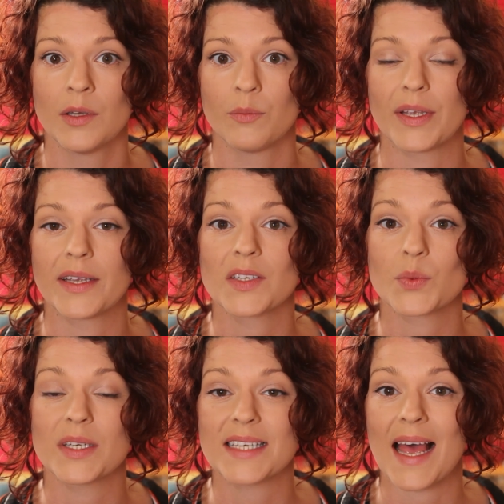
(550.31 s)
because
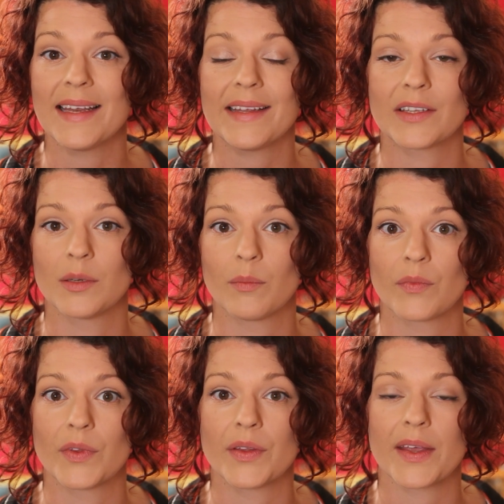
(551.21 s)
we're telling them
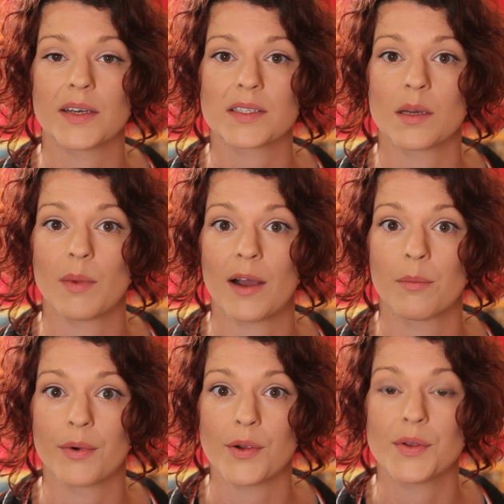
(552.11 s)
that they are somehow
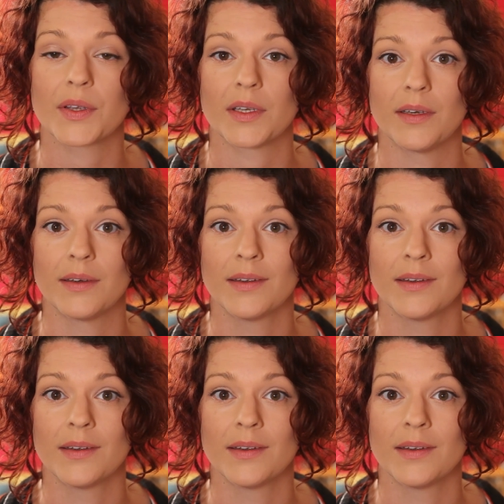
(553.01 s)
broken,